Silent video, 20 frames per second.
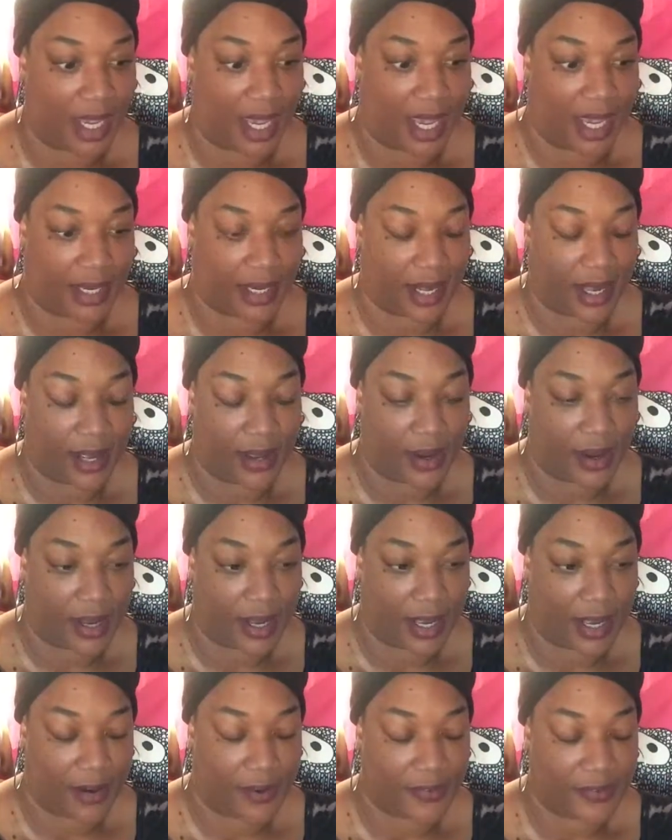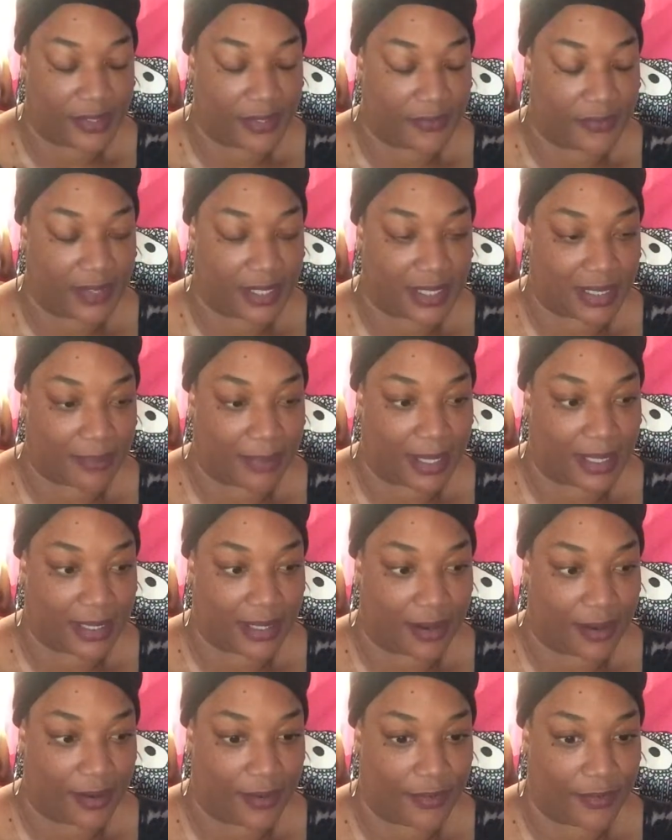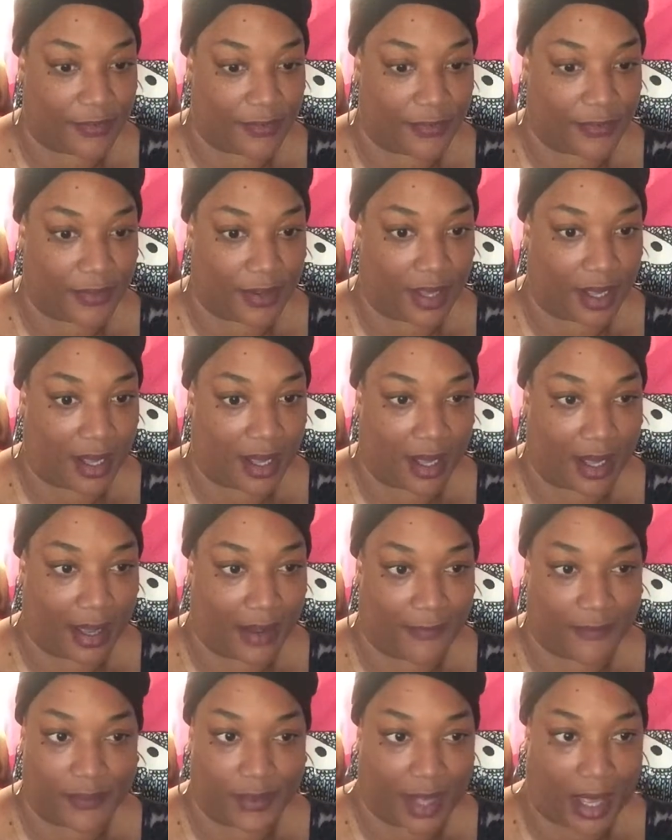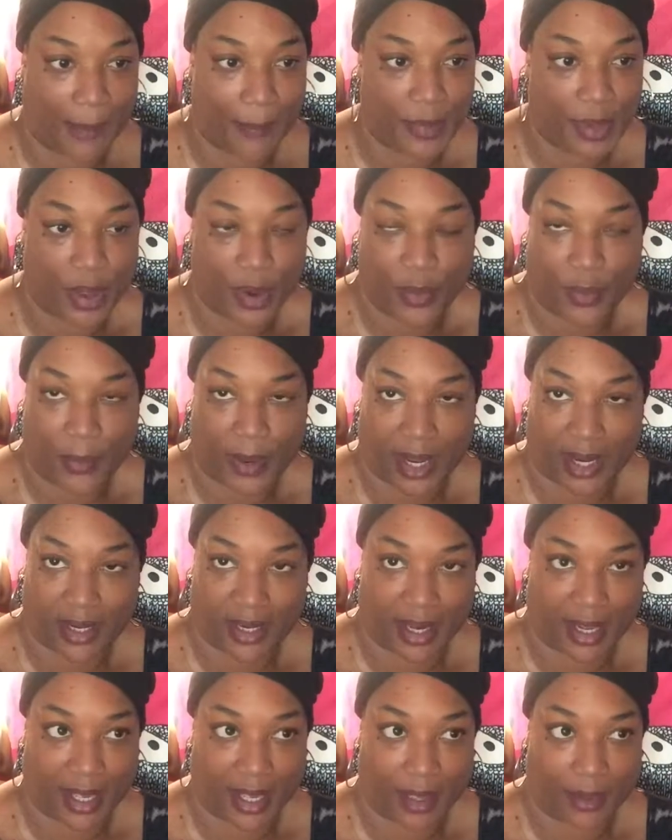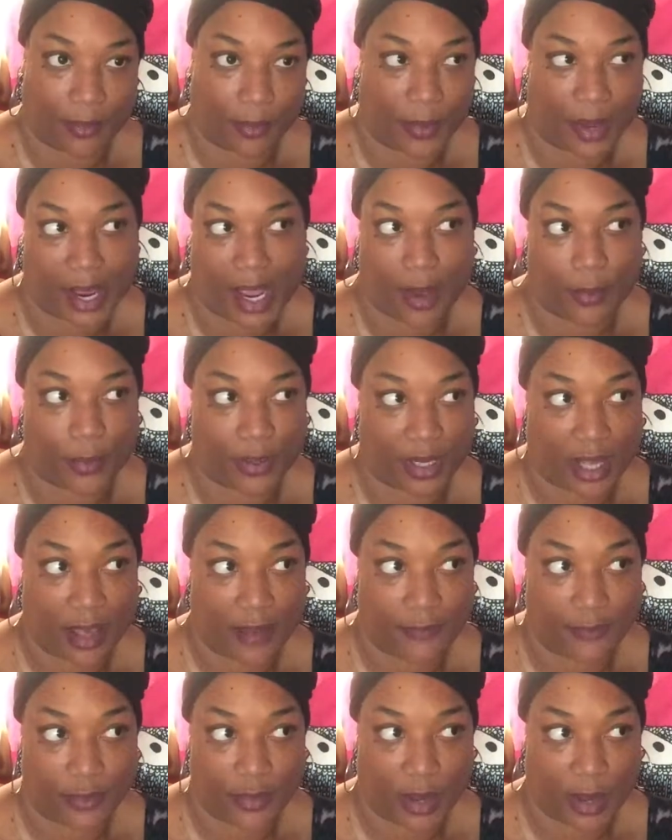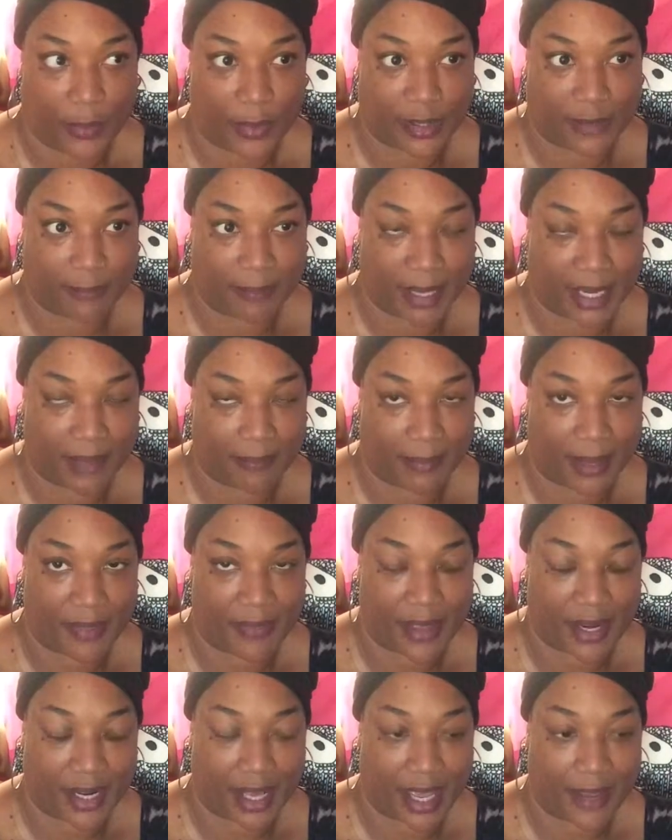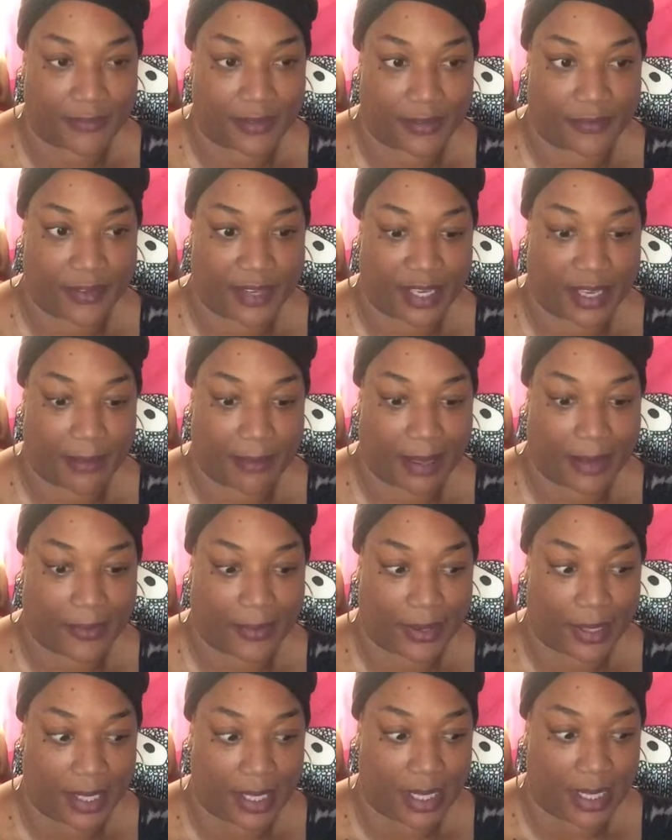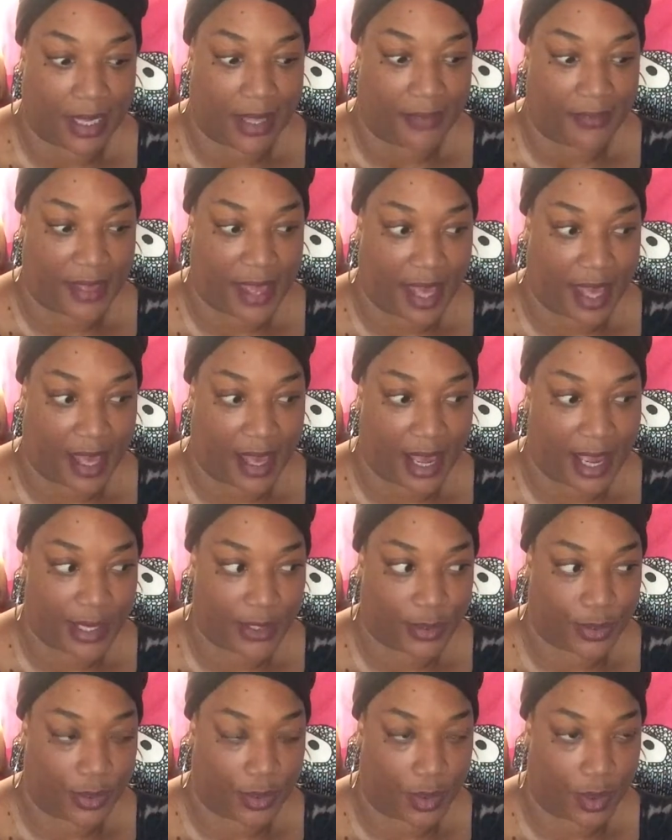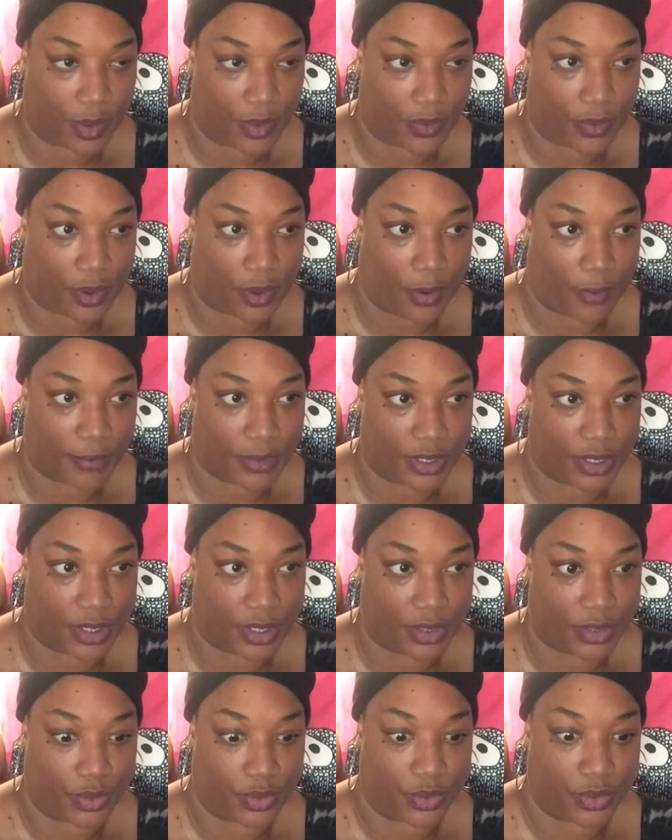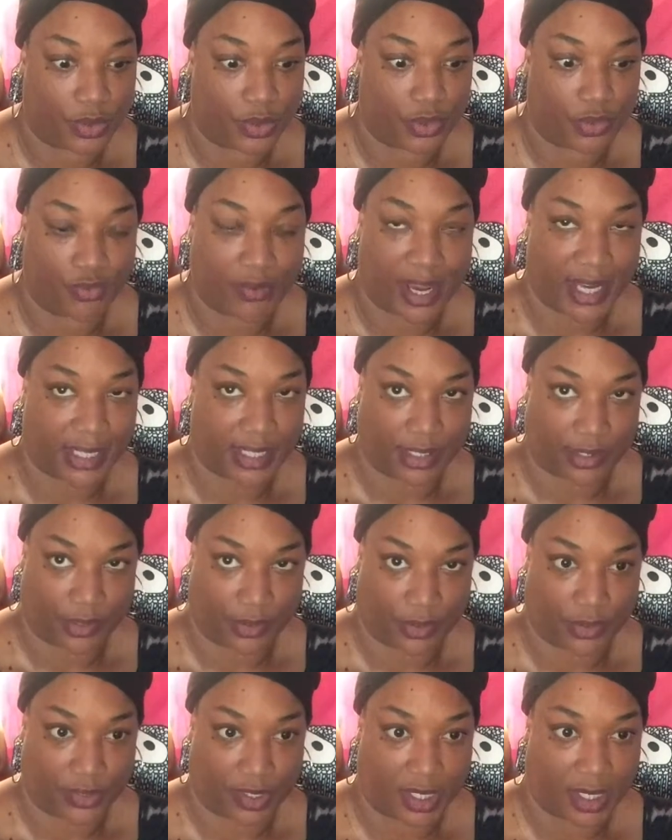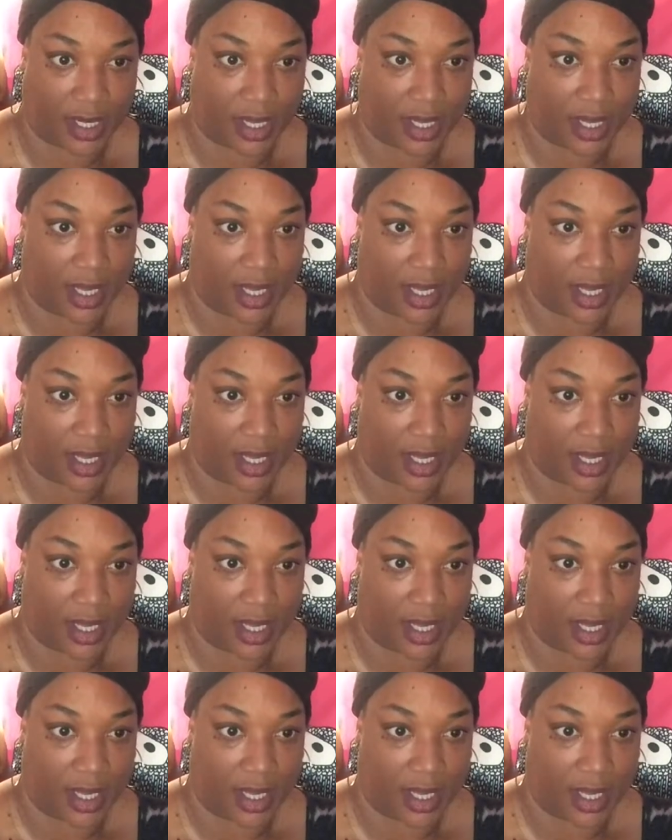and I often think to myself, I'm nowhere near where I thought I would have been. But then I have to think about that I took the option to raise children.